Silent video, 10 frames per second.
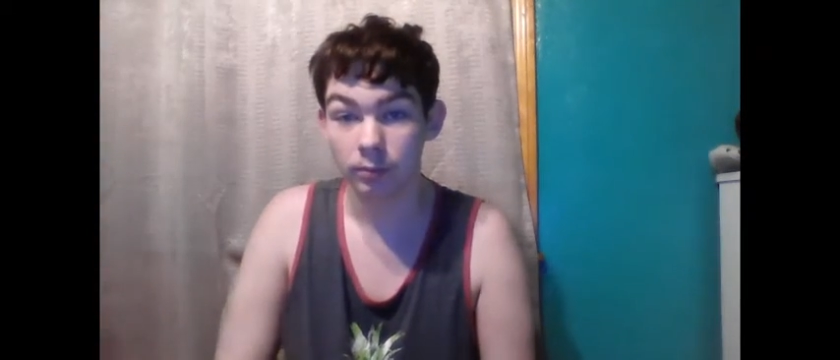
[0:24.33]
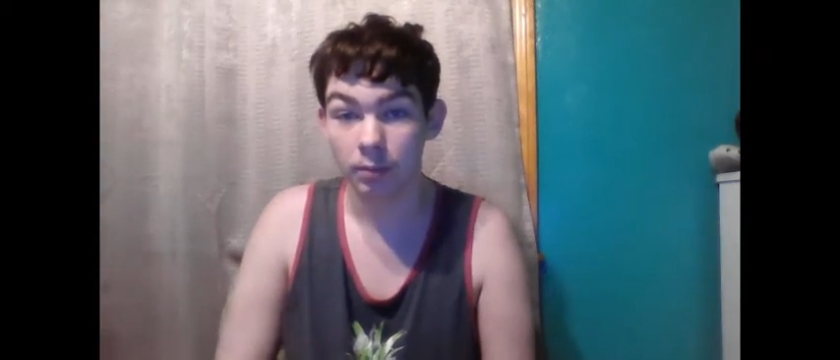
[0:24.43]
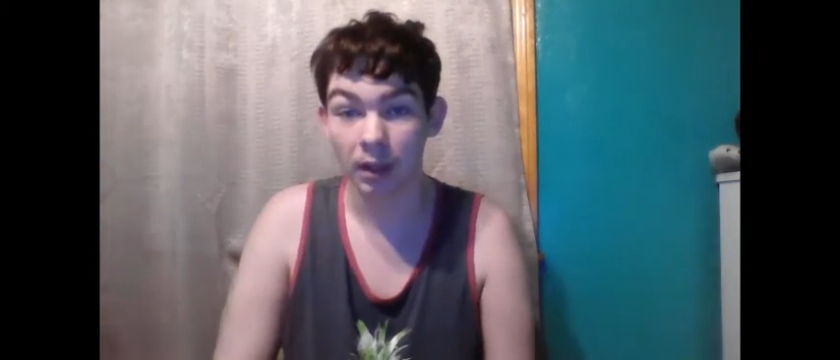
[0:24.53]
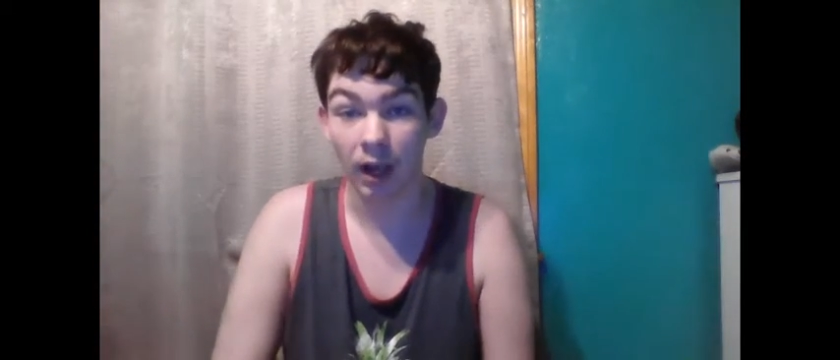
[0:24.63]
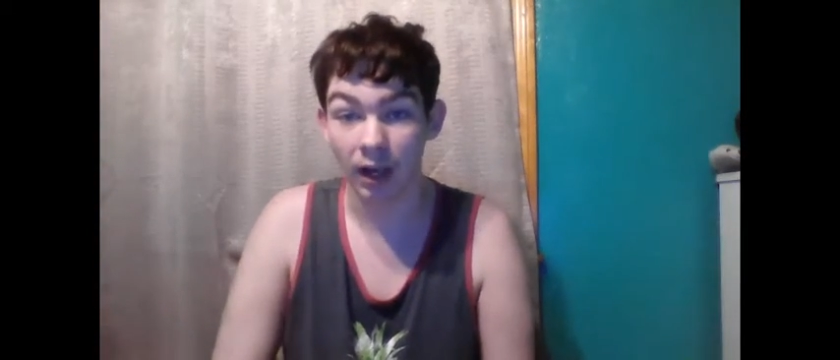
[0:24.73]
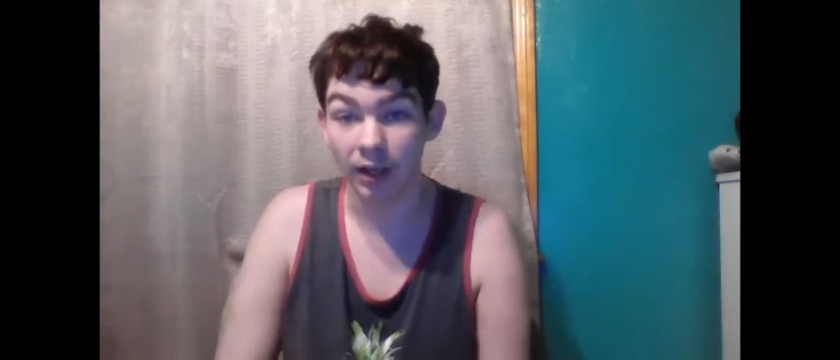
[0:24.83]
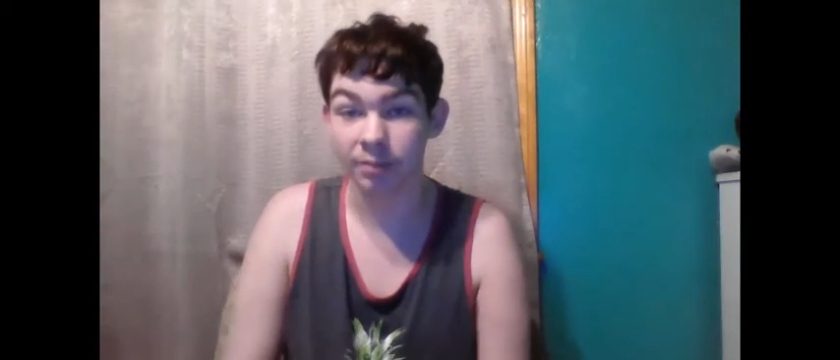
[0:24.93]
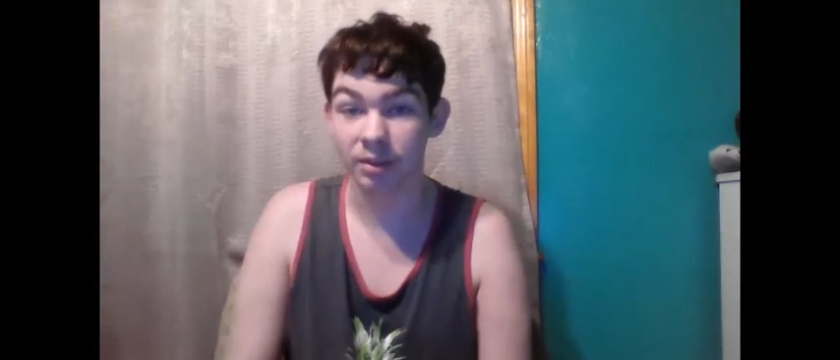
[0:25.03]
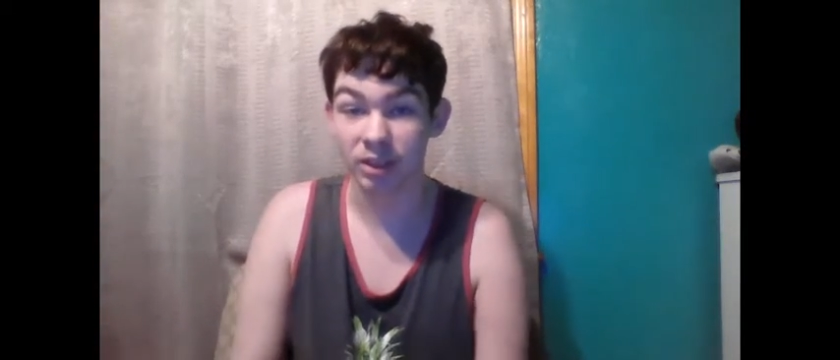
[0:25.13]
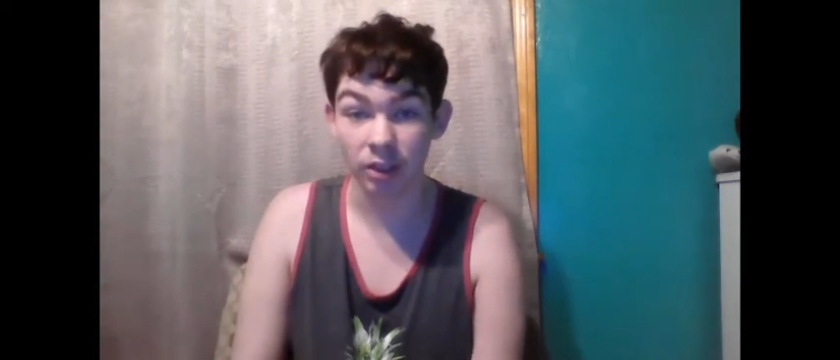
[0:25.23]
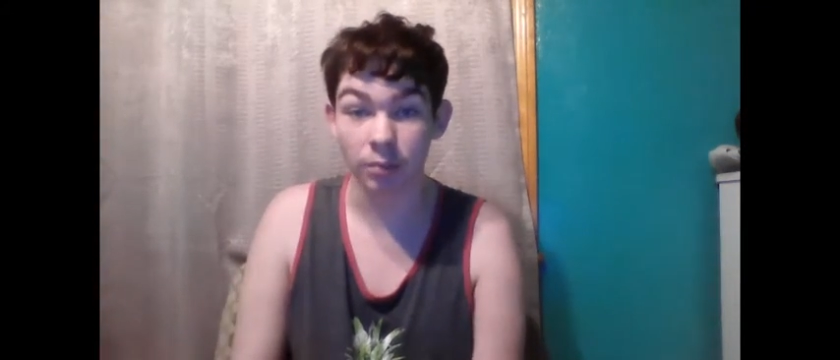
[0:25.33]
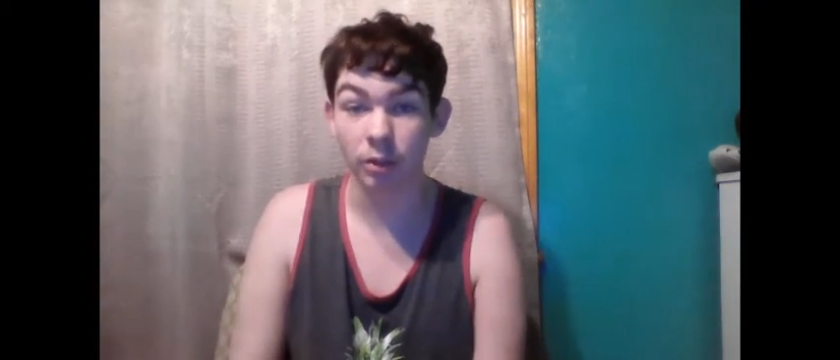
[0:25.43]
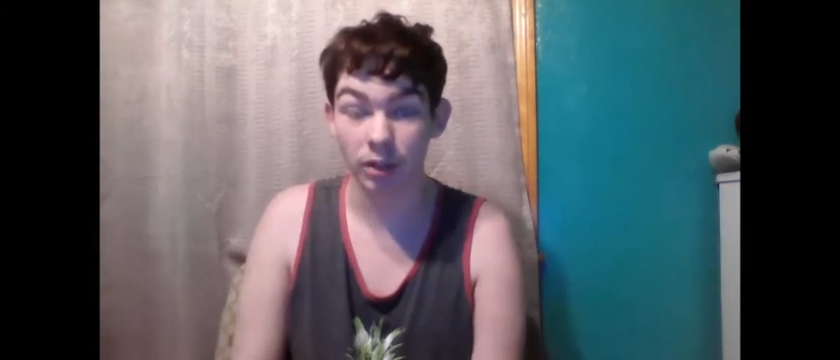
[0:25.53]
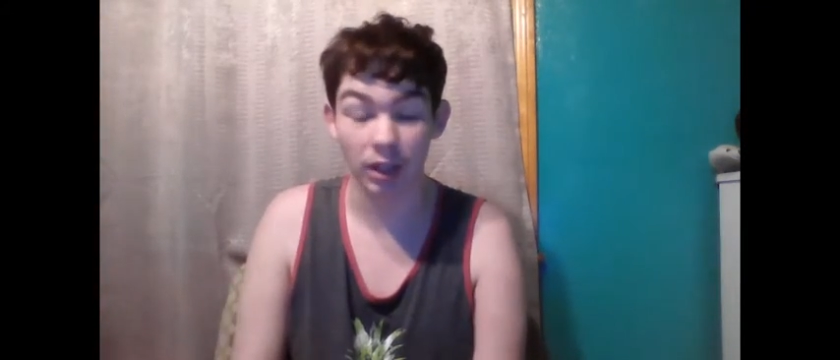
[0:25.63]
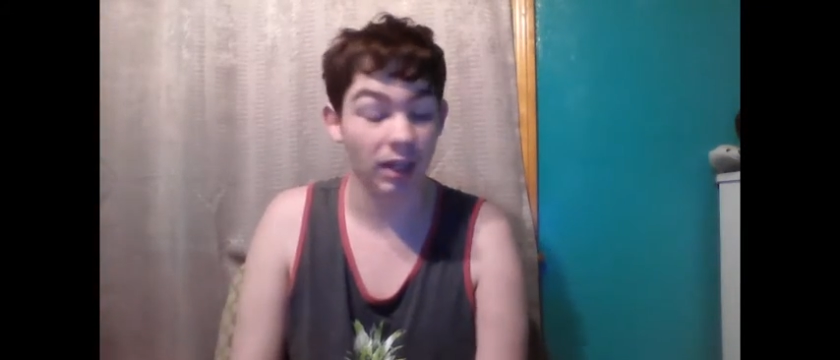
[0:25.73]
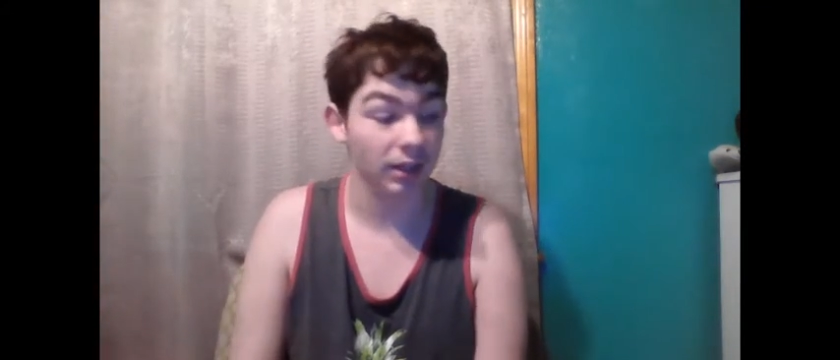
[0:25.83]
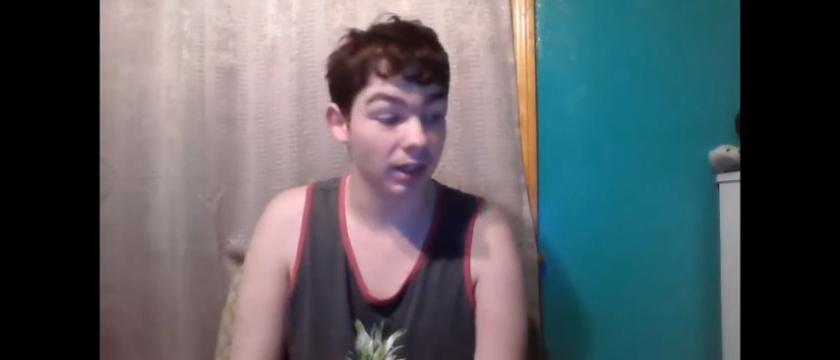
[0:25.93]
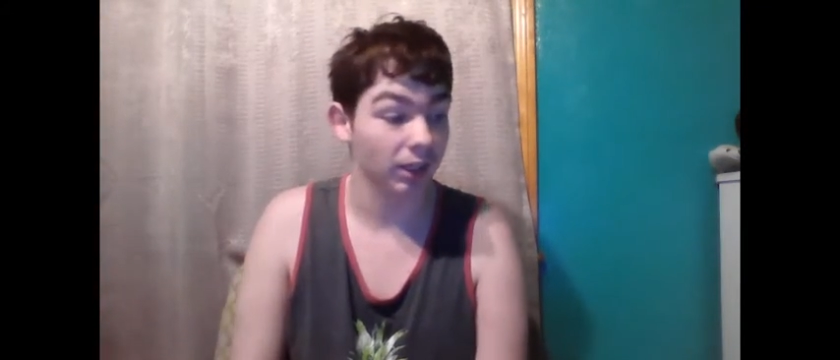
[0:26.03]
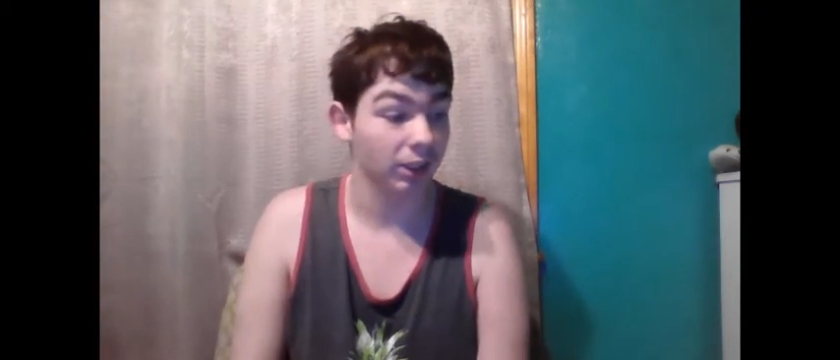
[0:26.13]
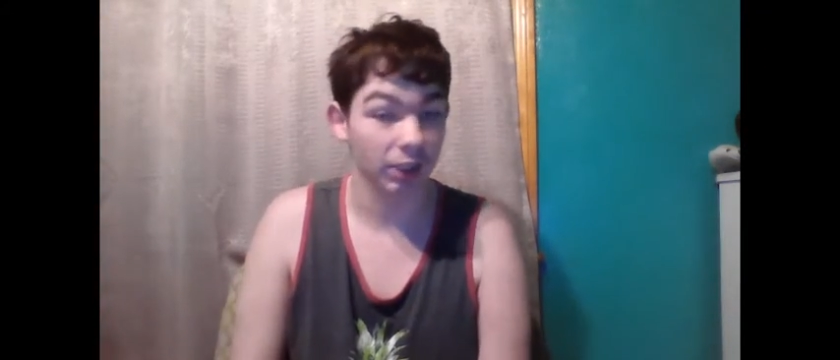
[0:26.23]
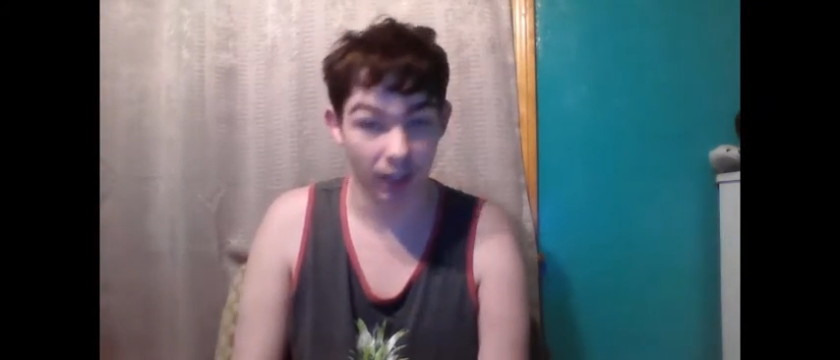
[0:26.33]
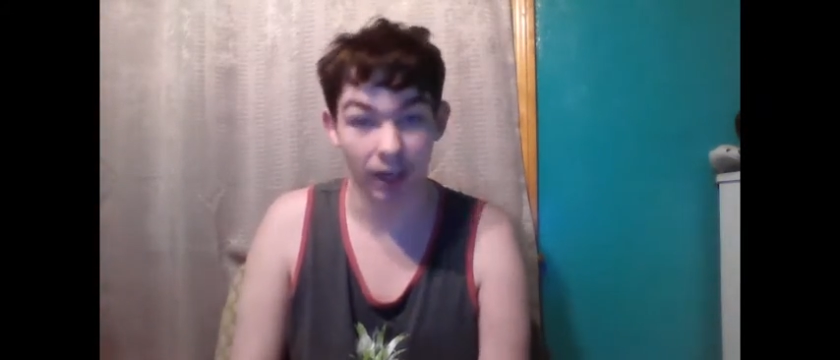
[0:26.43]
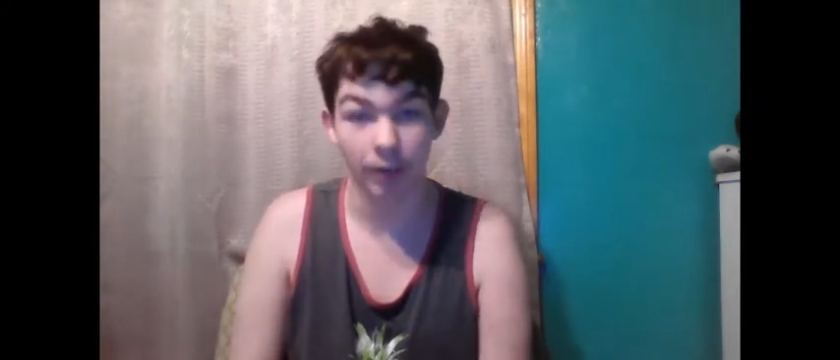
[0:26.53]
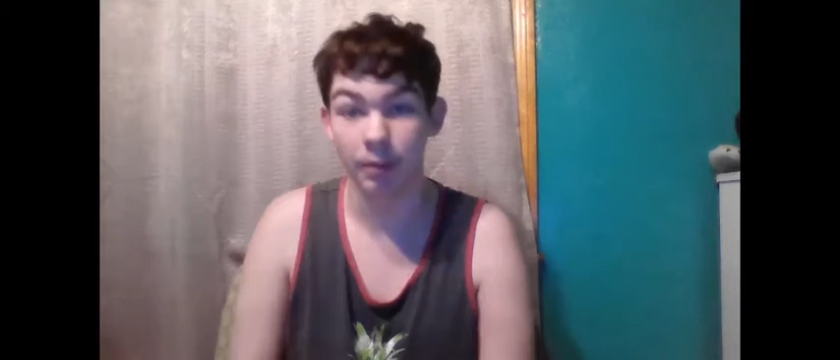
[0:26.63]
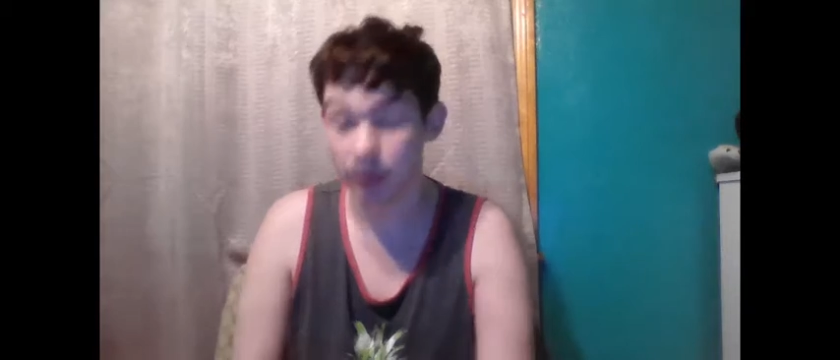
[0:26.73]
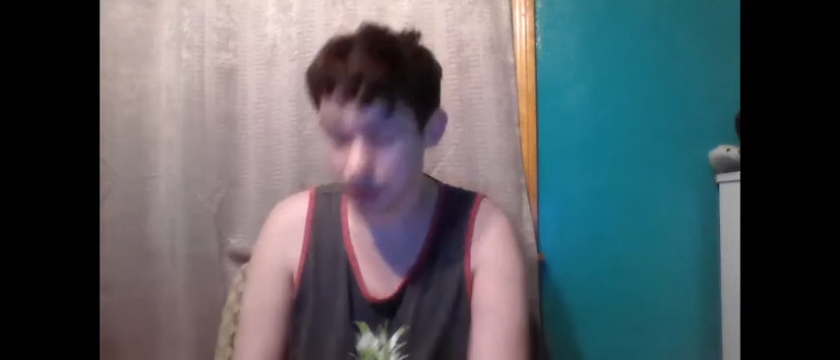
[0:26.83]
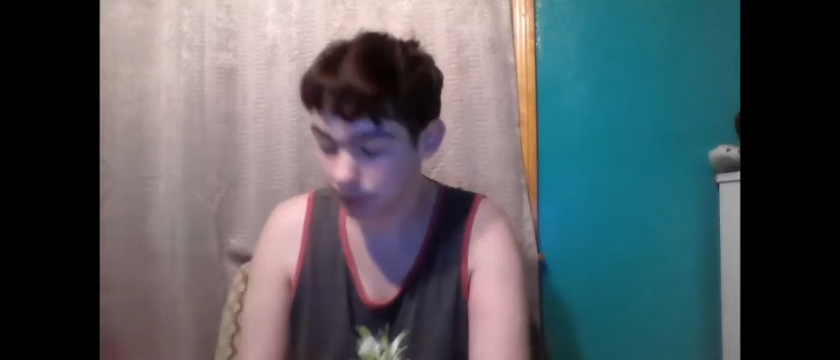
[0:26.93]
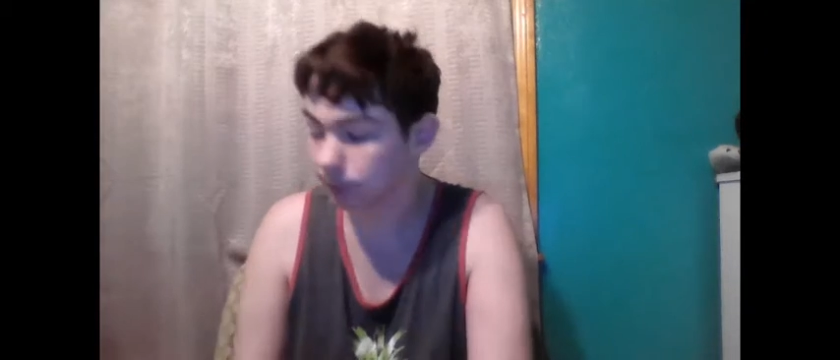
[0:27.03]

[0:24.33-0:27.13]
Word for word: but I am super glad it actually happened.